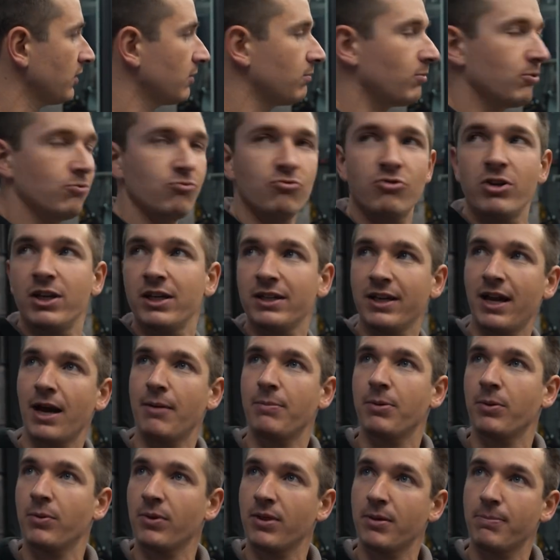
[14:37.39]
But really
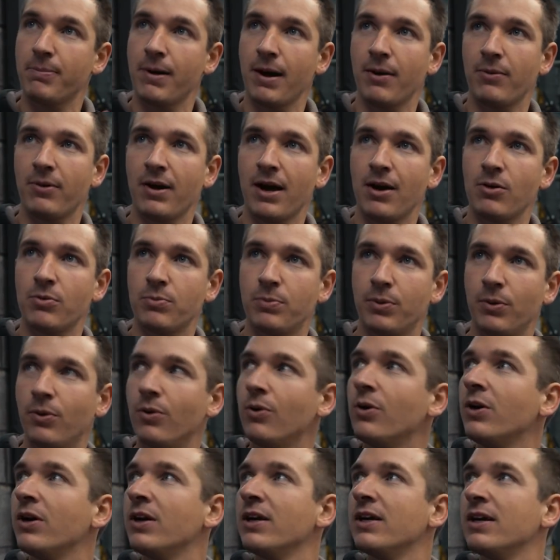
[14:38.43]
happy with the power
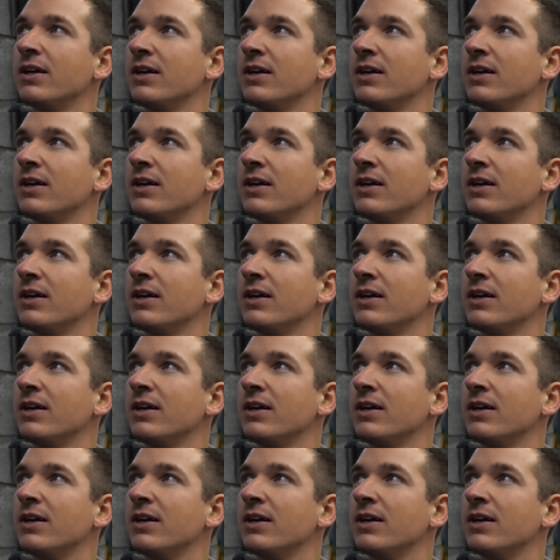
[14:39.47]
output.